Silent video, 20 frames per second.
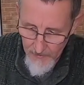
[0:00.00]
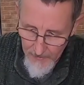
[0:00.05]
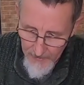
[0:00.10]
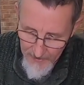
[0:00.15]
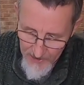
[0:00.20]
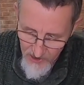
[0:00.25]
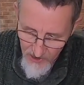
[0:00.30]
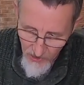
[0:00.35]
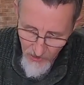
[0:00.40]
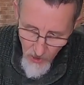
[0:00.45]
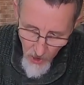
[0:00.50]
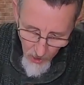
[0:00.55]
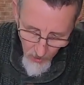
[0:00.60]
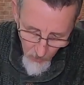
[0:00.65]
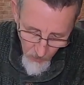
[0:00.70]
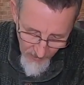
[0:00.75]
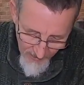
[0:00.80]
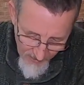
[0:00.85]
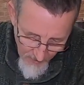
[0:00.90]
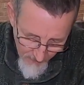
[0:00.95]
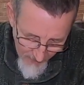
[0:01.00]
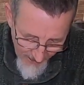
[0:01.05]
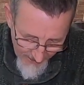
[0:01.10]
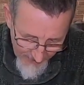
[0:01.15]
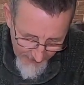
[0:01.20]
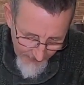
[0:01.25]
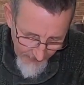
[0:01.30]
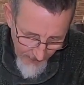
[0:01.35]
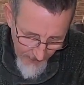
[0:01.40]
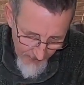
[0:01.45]
Here's the knot where the
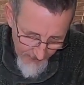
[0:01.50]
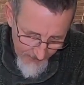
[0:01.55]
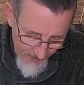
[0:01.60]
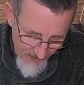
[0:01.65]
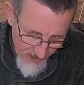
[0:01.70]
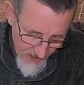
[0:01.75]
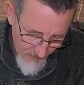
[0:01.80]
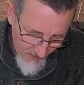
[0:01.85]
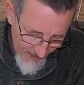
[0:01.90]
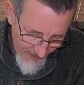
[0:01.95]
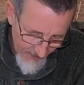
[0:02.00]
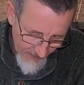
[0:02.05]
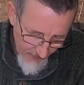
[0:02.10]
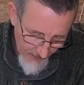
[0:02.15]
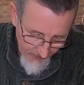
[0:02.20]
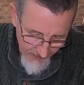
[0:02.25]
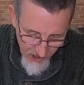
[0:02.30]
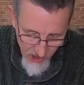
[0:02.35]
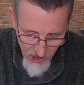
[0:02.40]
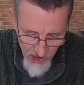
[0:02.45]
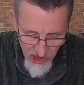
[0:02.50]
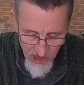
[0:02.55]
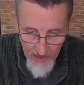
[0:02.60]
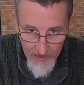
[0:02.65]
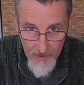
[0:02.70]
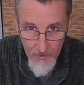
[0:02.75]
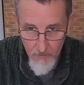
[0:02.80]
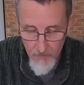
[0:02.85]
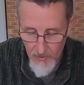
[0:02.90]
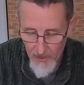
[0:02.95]
backing line is. The backing line can
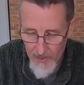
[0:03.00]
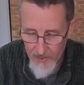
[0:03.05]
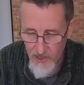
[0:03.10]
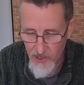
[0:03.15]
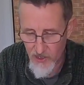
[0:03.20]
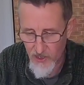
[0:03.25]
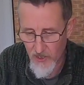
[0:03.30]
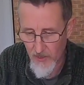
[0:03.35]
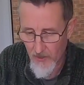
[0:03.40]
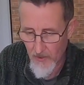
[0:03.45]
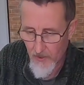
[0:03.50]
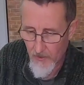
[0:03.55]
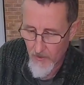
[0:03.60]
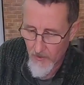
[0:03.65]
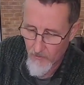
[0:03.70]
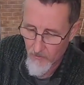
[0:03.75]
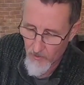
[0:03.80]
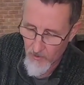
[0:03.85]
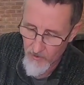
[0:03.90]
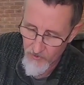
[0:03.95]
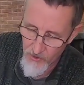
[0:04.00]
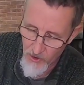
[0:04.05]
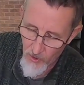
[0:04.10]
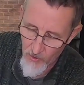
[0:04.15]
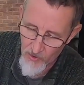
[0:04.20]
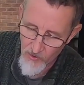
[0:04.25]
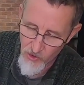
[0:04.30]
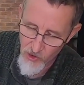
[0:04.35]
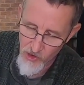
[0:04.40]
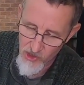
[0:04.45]
stay in place. What I'll
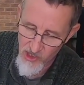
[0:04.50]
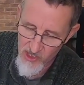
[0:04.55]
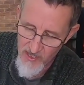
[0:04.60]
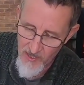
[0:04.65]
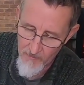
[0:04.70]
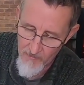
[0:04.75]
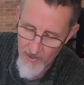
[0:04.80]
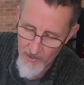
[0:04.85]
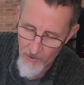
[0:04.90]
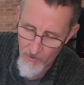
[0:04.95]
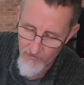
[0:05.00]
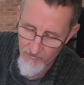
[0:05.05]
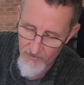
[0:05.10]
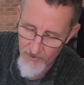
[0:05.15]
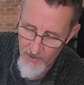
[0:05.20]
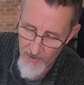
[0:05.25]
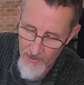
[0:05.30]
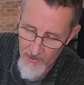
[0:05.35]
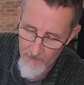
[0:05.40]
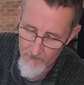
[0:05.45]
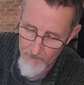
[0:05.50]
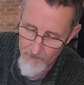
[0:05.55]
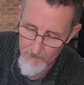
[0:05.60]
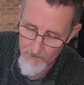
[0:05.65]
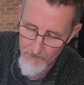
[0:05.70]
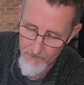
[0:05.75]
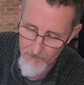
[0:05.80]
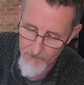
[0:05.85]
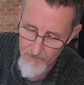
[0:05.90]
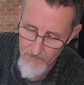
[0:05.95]
do, I'll just snip that off there.
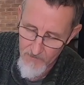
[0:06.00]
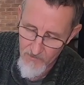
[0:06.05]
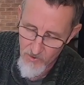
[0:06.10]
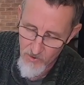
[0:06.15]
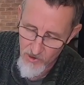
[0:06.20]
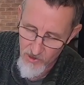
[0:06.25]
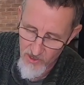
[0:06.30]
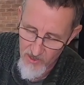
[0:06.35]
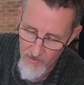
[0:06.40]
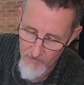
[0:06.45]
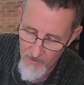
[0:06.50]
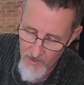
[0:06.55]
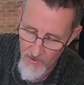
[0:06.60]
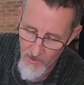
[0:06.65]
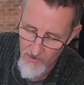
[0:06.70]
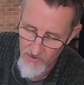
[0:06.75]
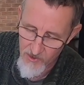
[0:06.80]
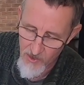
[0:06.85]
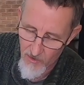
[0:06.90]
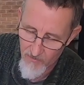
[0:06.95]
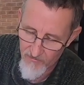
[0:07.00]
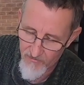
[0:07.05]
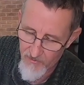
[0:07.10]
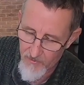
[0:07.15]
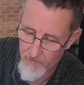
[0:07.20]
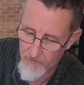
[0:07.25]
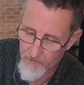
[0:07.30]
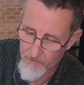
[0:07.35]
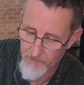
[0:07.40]
Just snip the knot off.